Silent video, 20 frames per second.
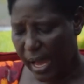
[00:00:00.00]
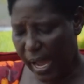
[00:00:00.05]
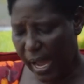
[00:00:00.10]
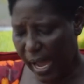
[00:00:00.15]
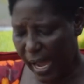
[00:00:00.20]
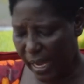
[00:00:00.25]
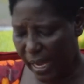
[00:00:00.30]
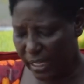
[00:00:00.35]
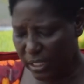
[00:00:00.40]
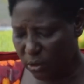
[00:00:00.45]

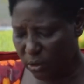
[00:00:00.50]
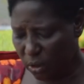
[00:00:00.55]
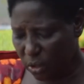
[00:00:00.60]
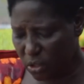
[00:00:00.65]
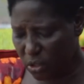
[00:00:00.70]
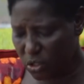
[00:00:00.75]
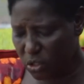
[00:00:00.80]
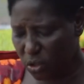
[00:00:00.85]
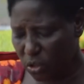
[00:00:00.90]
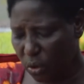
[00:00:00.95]
And
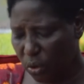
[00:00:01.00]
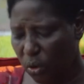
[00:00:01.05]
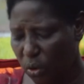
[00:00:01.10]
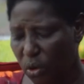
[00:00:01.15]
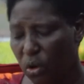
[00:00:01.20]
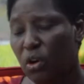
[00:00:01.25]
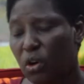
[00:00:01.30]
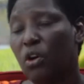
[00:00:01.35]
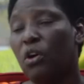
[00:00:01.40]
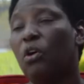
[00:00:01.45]
also,
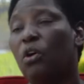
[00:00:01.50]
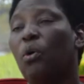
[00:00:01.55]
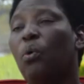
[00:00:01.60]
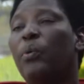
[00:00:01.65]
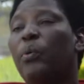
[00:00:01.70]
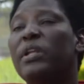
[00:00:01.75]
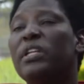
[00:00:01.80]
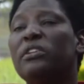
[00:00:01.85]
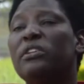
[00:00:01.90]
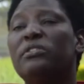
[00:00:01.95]

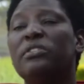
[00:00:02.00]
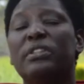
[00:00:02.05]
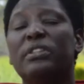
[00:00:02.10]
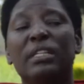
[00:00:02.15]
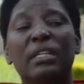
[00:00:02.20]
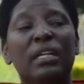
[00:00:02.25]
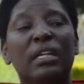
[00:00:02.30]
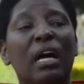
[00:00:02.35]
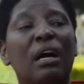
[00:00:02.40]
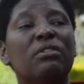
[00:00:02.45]
we need to
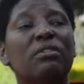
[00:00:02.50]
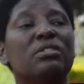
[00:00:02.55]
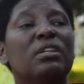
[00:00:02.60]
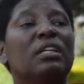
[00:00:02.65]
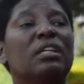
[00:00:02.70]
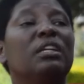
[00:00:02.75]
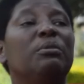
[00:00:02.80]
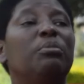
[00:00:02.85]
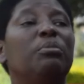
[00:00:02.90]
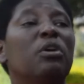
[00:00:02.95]
think
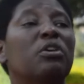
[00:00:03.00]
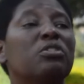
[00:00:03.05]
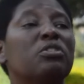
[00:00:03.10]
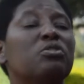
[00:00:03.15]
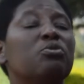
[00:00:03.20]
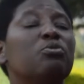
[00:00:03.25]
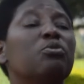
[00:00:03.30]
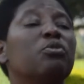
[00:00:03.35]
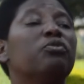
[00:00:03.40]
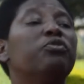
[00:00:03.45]
outside the
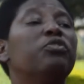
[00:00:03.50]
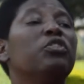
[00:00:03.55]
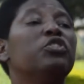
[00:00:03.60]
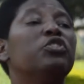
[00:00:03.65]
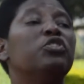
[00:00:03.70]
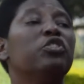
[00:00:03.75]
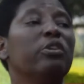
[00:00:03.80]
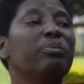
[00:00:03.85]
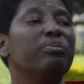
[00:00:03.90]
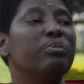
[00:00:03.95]
box, look for
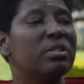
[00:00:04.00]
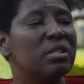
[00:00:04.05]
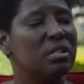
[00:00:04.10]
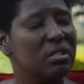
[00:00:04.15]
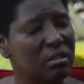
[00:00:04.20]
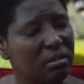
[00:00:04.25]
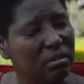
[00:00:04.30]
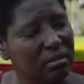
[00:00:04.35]
jobs.